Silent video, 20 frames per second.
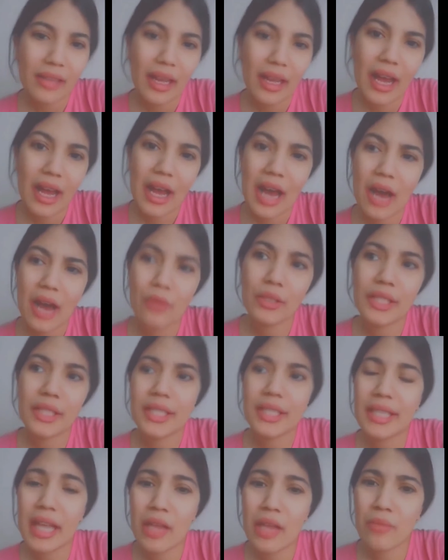I would
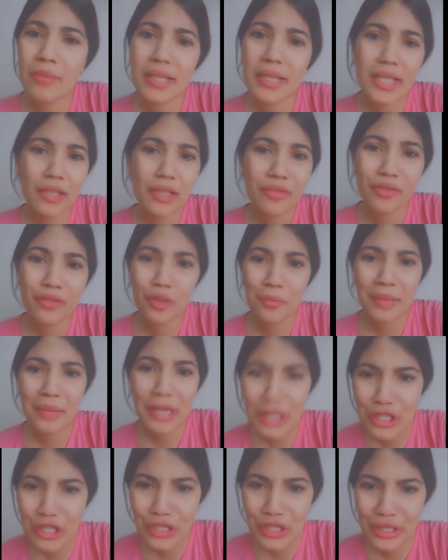say
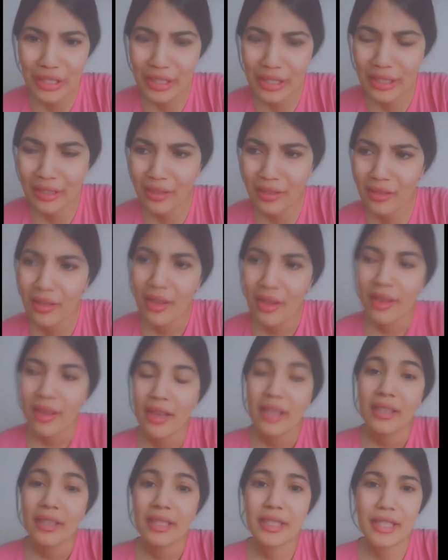misinformation,
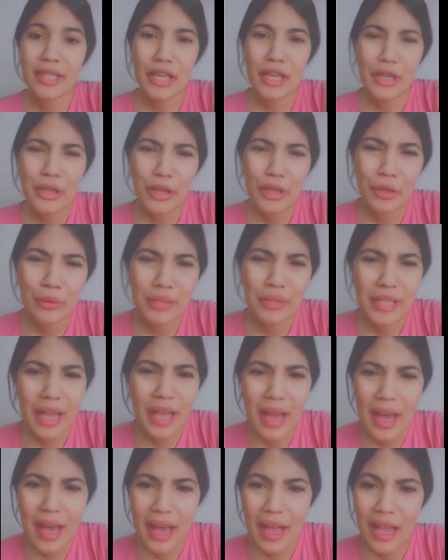
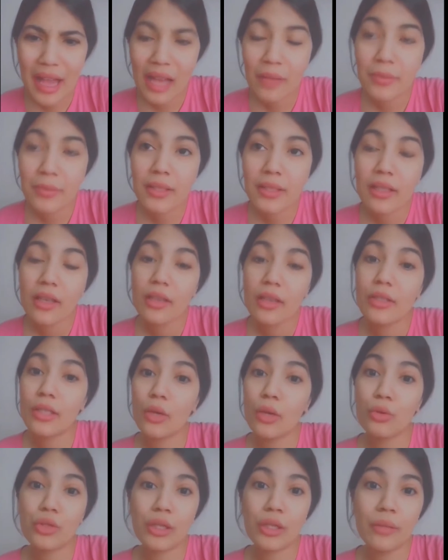stereotypes,
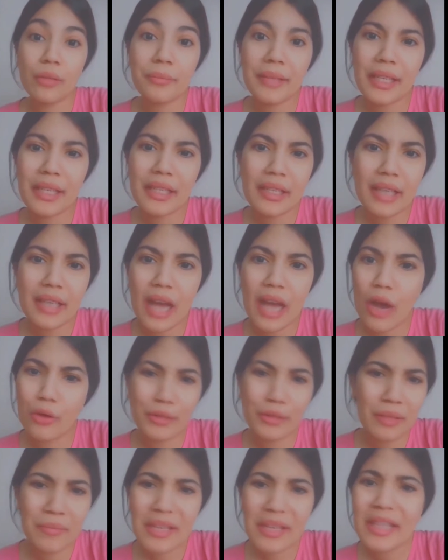social media, or
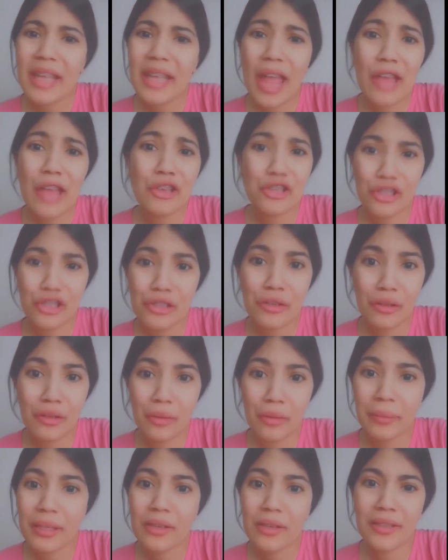the media in general,
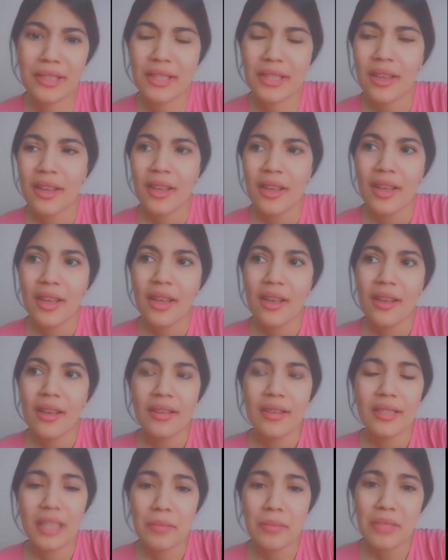because
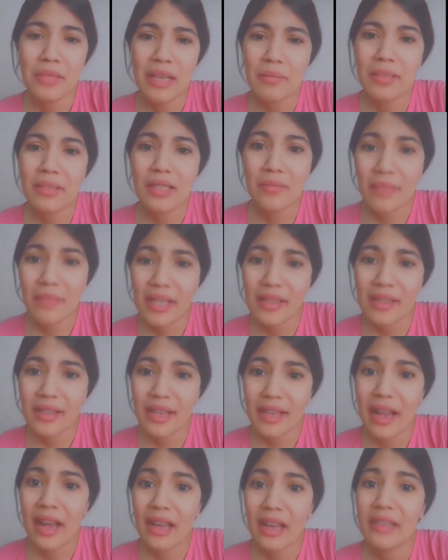sometimes the
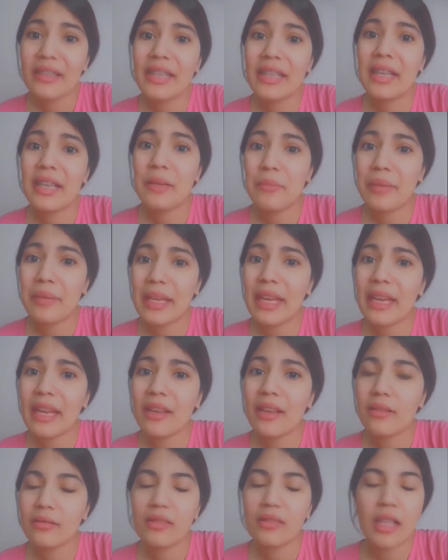media can
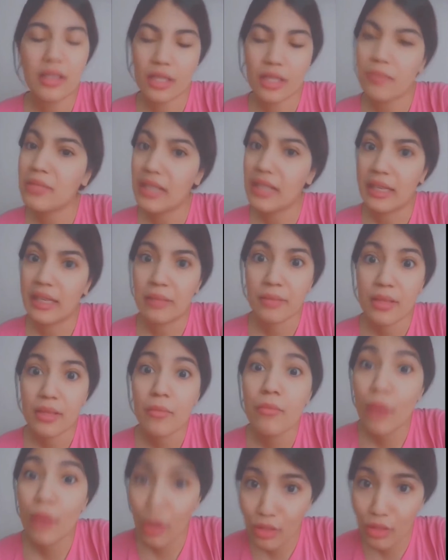be, not sometimes,
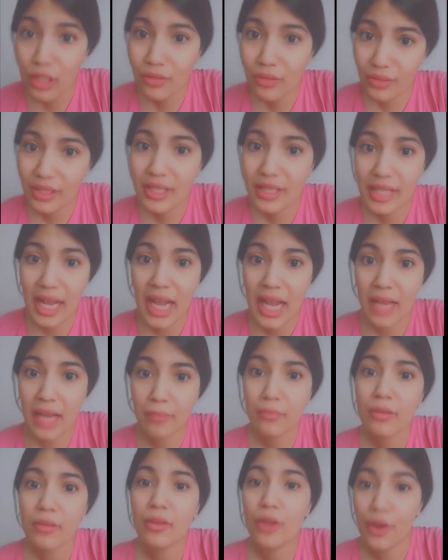most of the
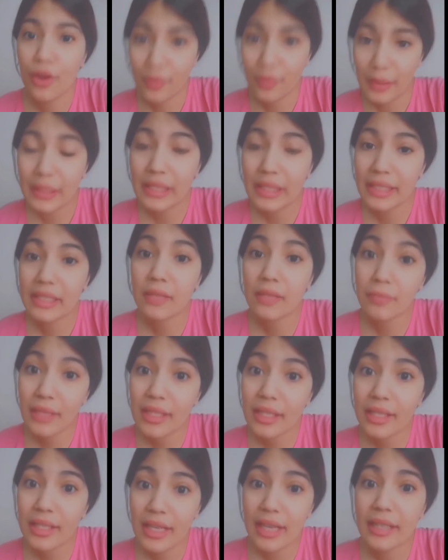time, currently the
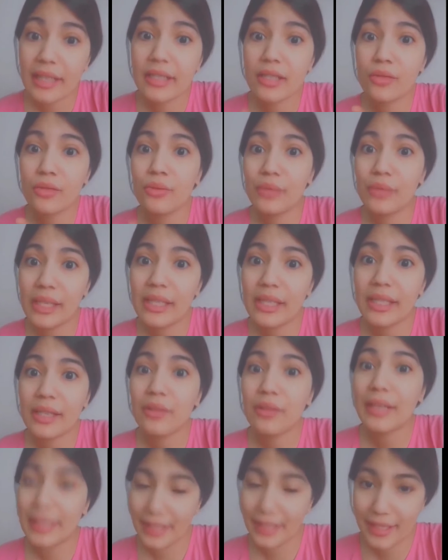media is really
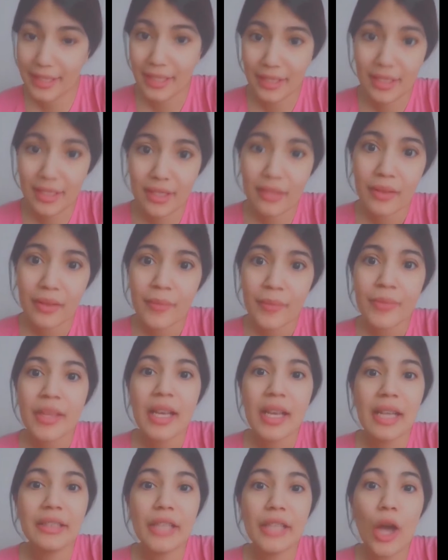racist,
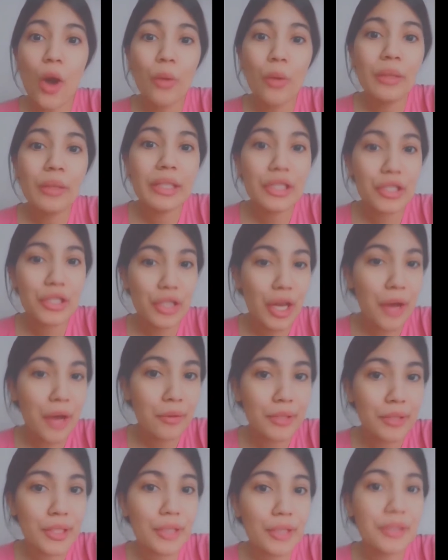and they only show
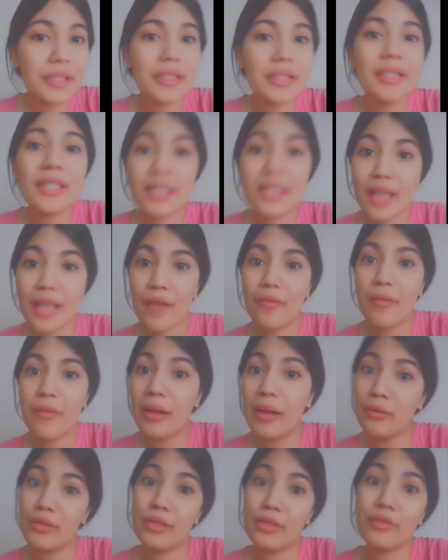certain stuff
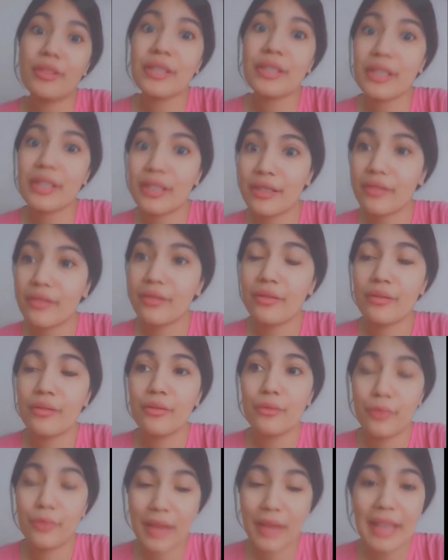about
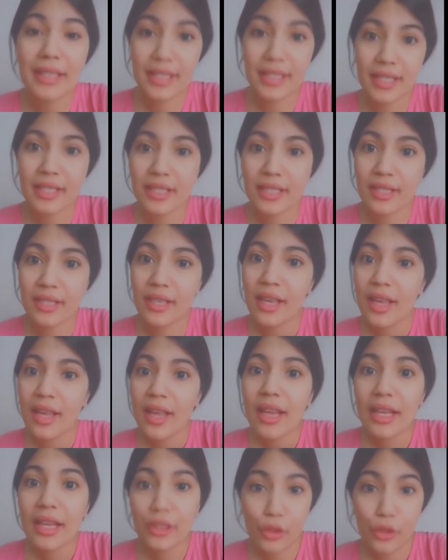certain races
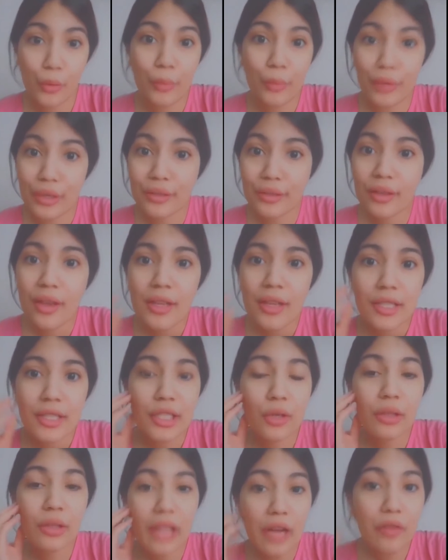in the world.
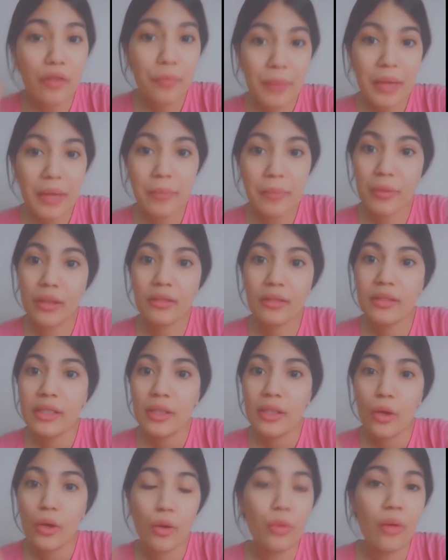So a lot of people
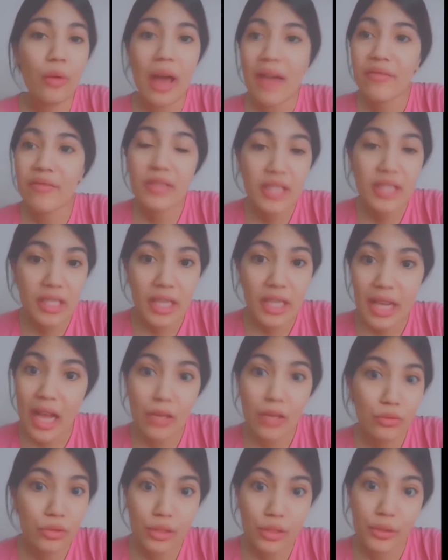who haven't
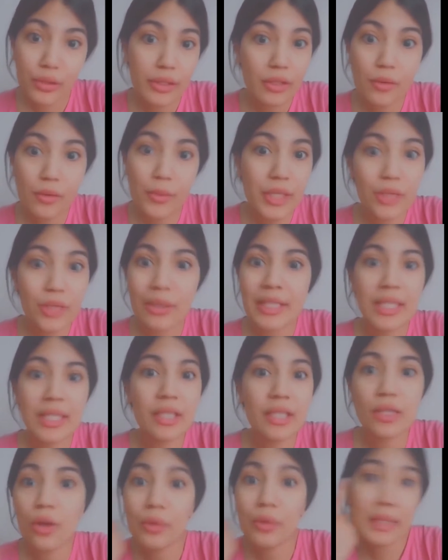encountered those
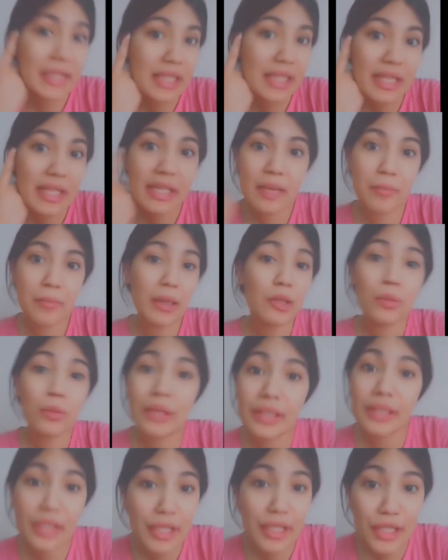races only think about
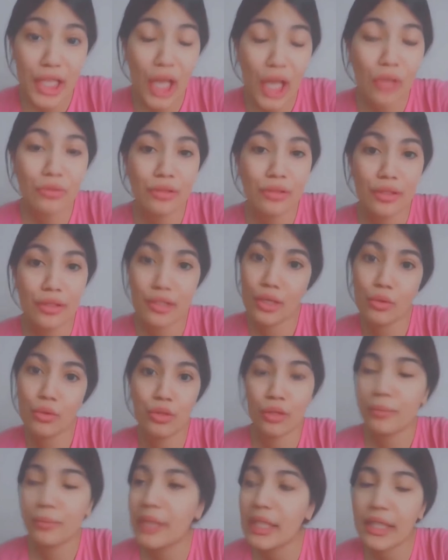what they saw on the
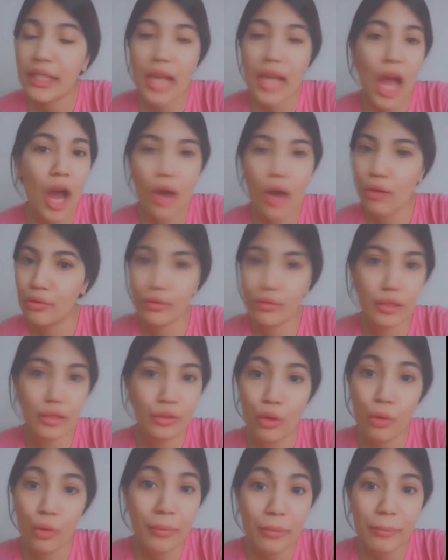social media or the
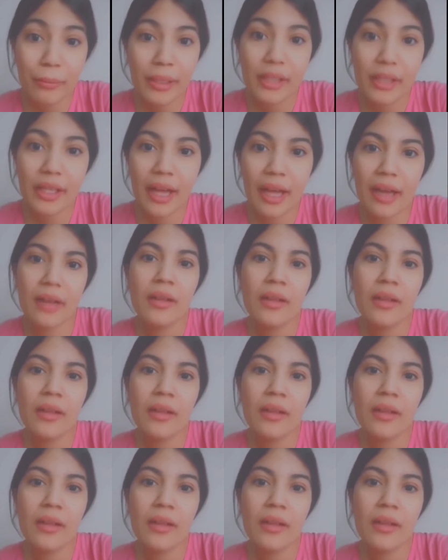normal media,